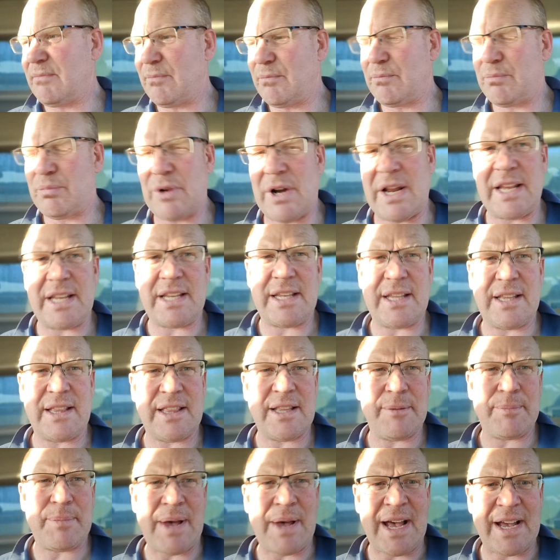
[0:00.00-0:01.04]
break
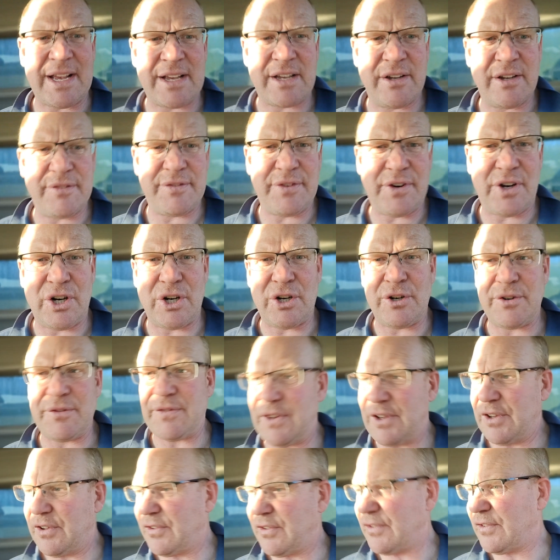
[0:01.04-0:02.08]
the back of
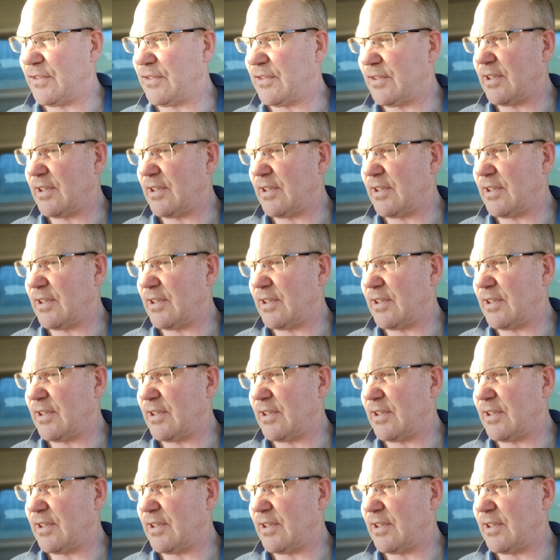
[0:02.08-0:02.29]
harvest